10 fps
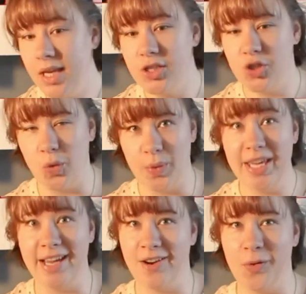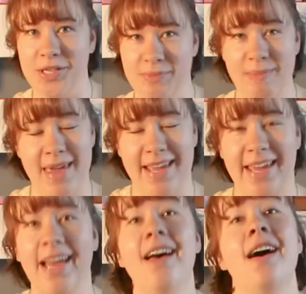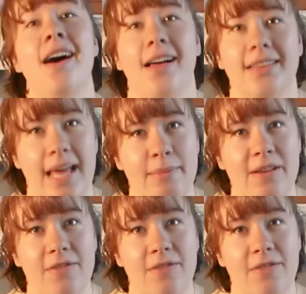So we are going to be making a lemon